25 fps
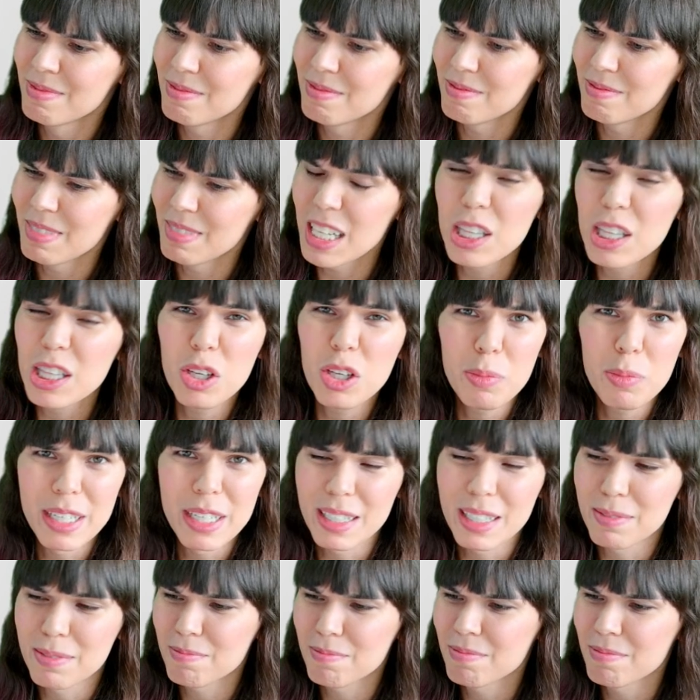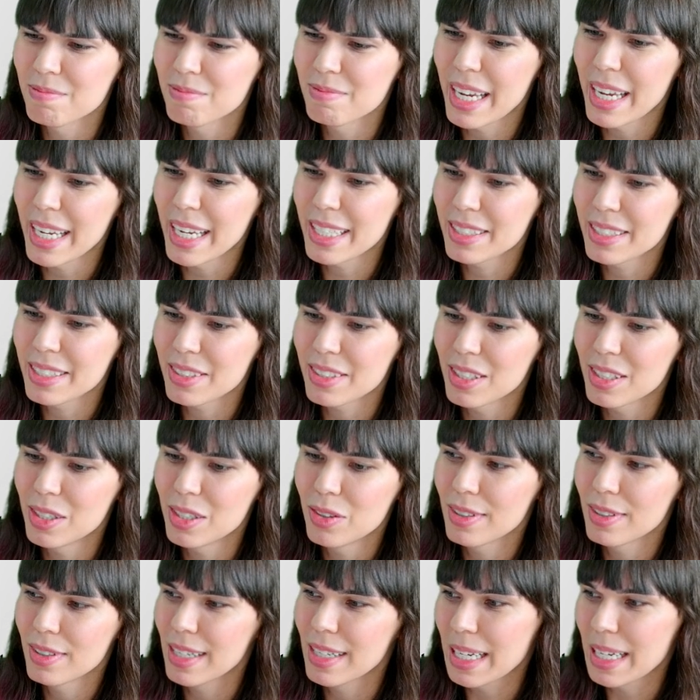aluminum and your
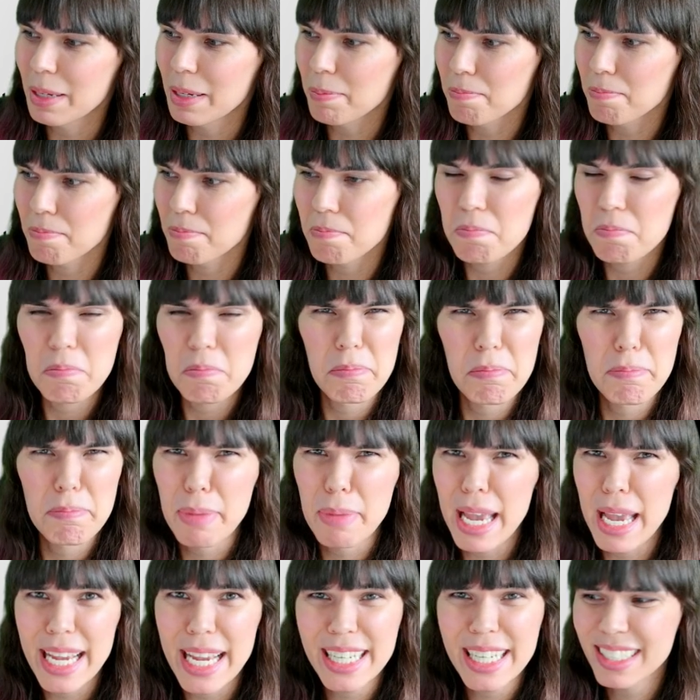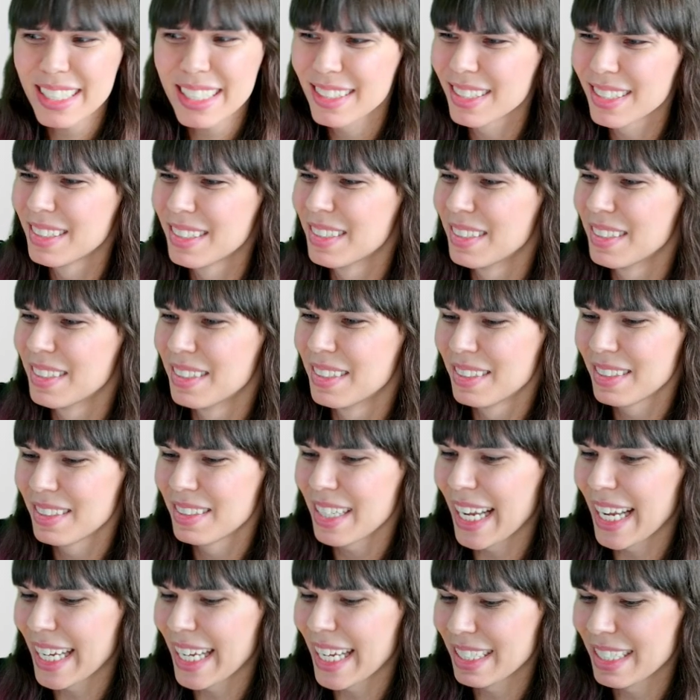own like paint
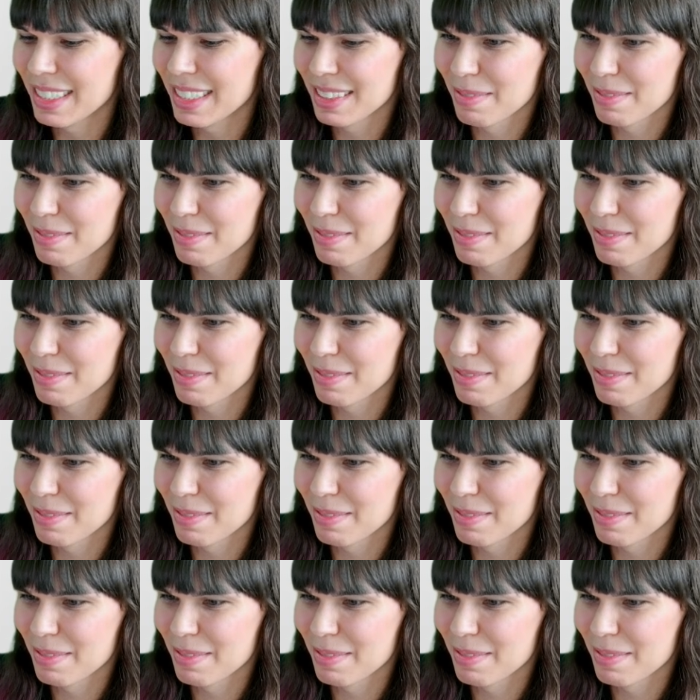and